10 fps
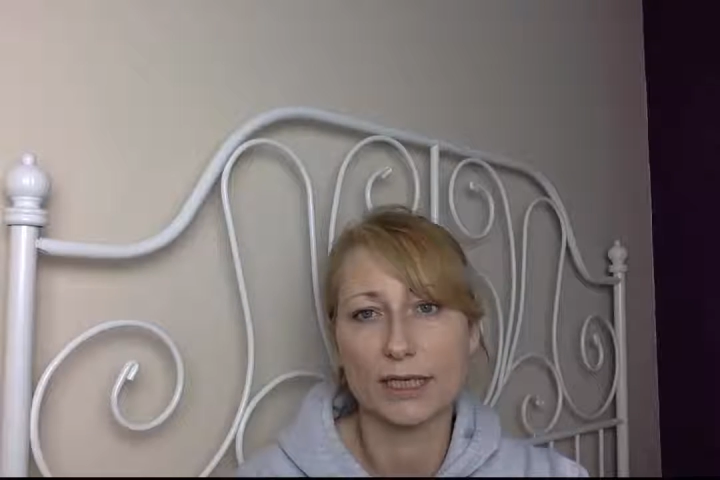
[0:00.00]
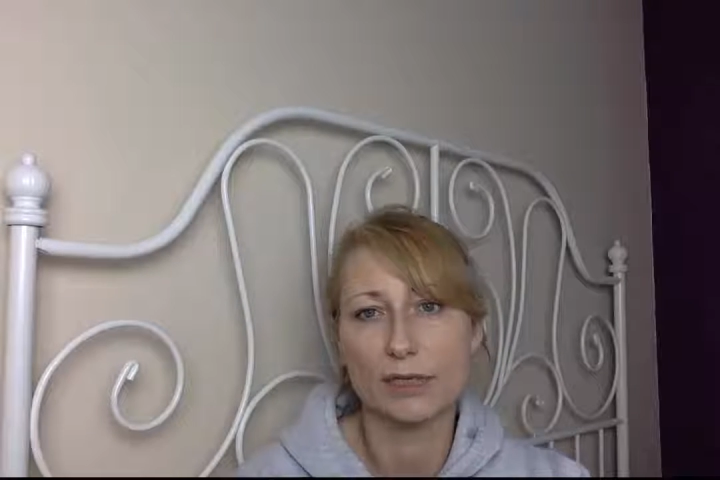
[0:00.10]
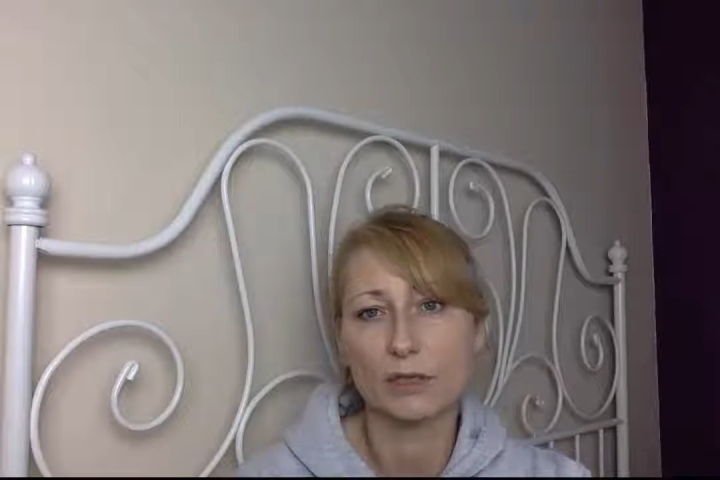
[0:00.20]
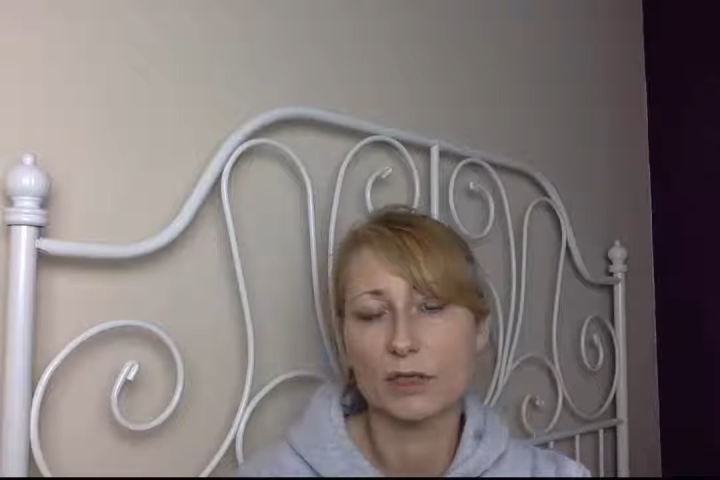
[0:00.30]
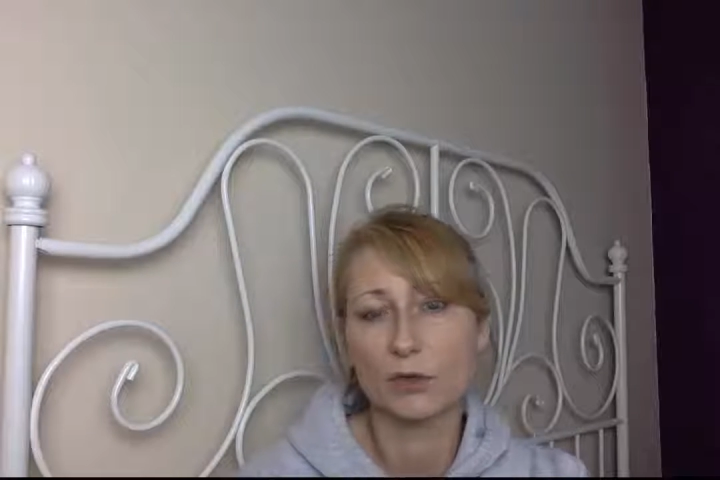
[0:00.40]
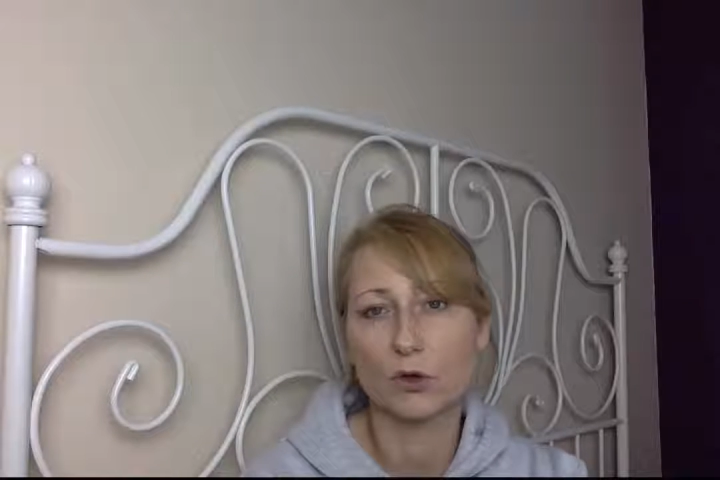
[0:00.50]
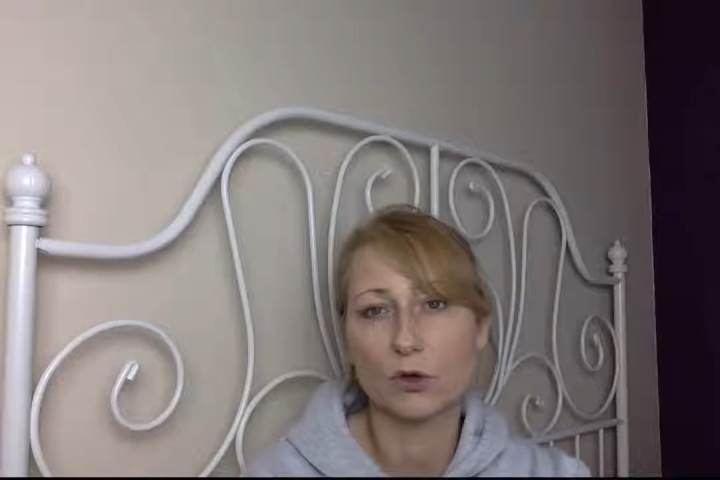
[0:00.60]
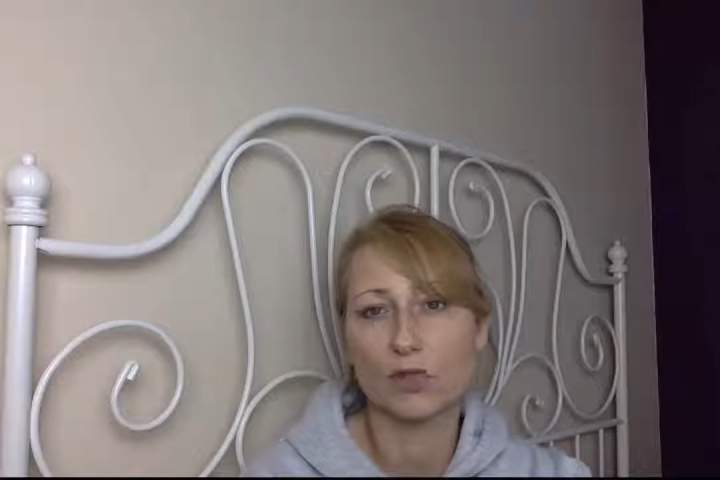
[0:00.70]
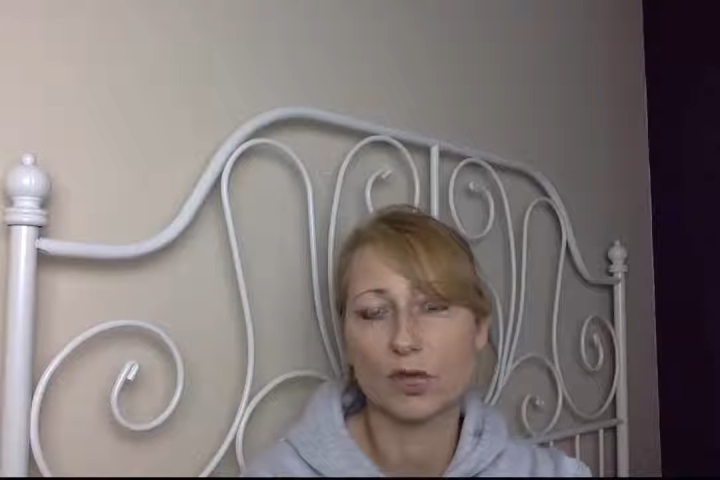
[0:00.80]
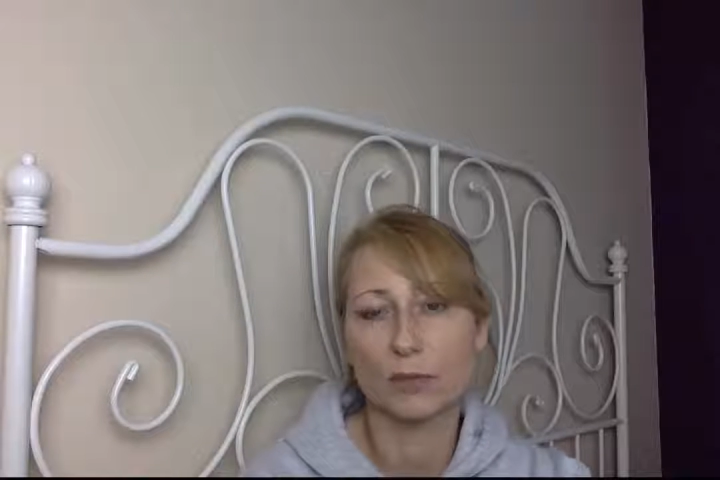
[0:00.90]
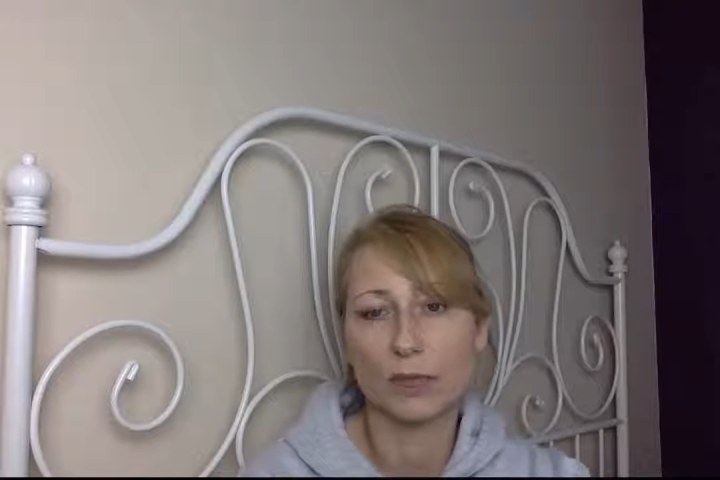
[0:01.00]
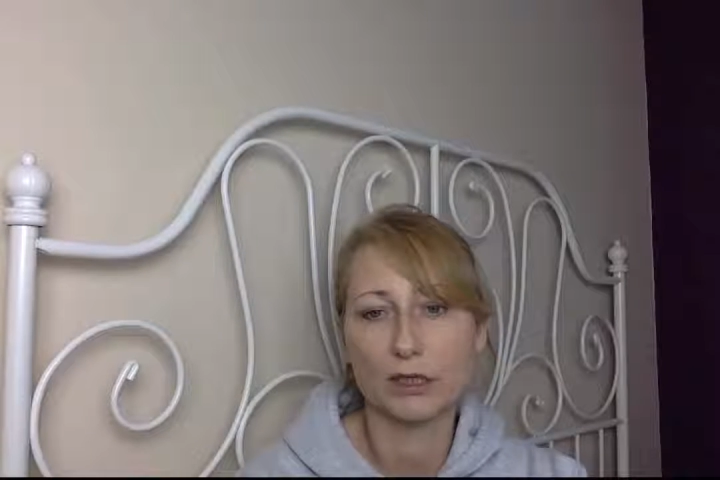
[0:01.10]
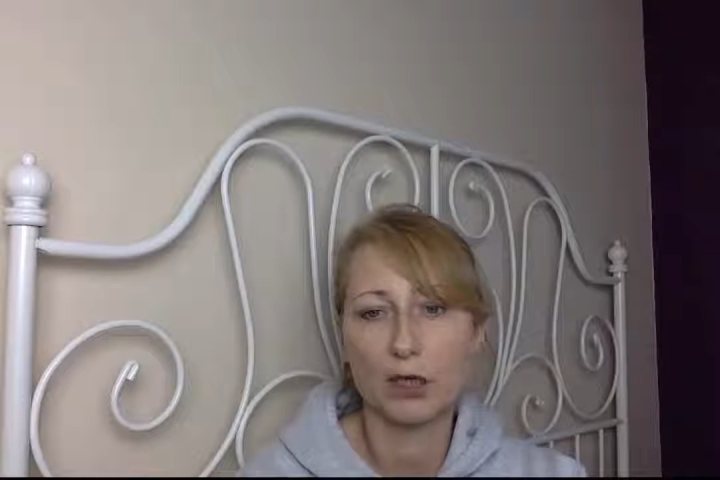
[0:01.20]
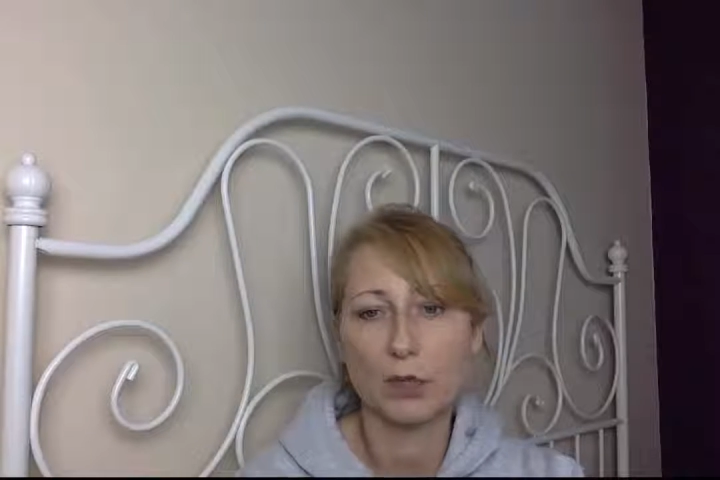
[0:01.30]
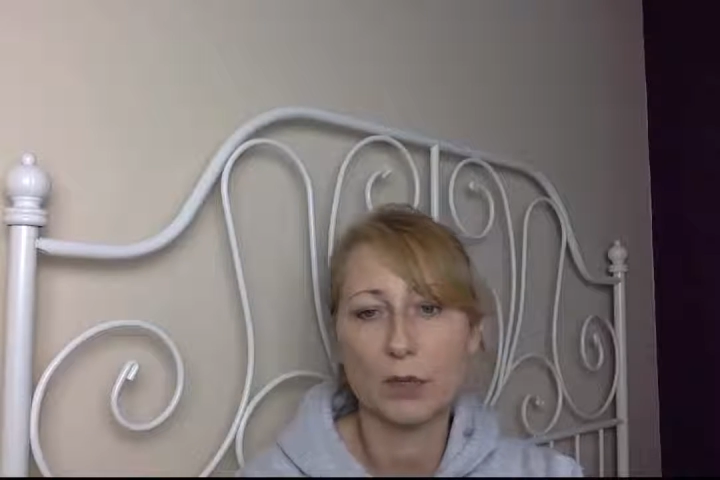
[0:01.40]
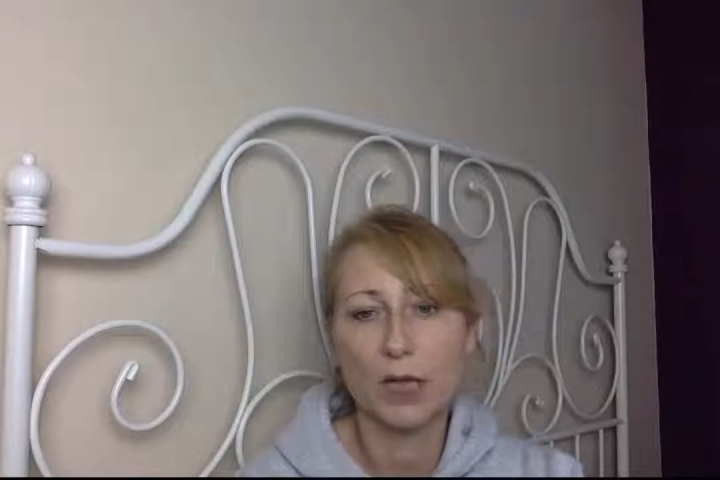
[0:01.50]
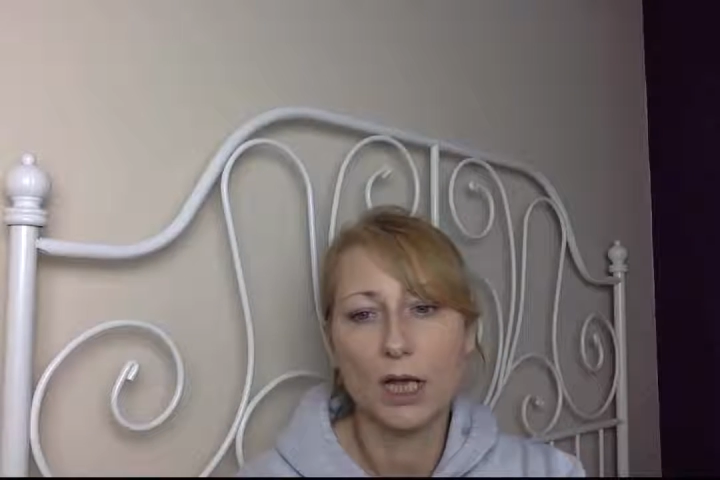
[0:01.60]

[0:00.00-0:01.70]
I'd done some coaching in my job.